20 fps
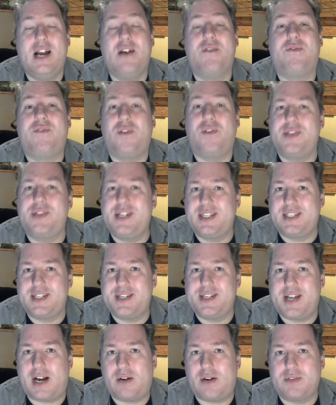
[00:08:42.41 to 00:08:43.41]
For this
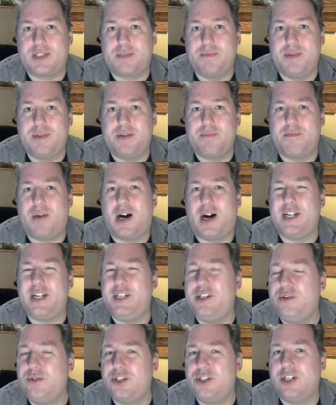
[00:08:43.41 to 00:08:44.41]
announcement my
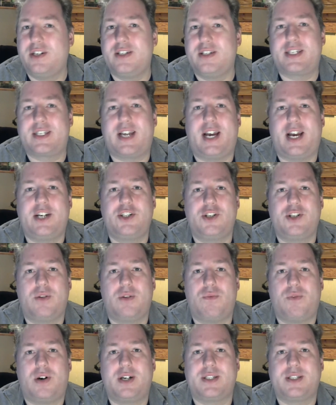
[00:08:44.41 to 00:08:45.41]
usual
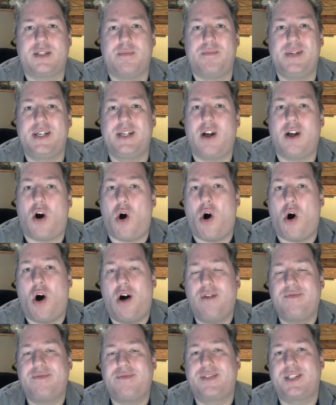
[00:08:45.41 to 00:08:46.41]
schedule was a bit
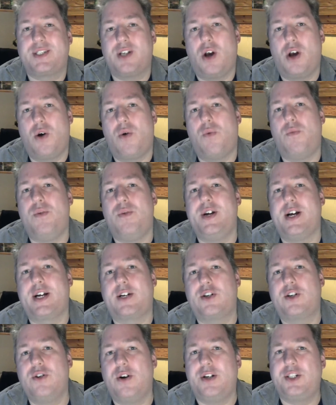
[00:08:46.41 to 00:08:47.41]
off so we're
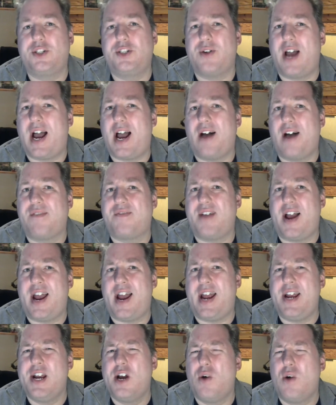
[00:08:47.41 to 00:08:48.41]
going to have
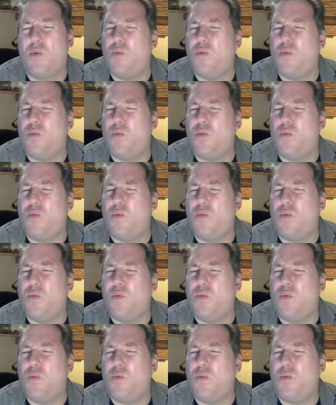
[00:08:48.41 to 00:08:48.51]
a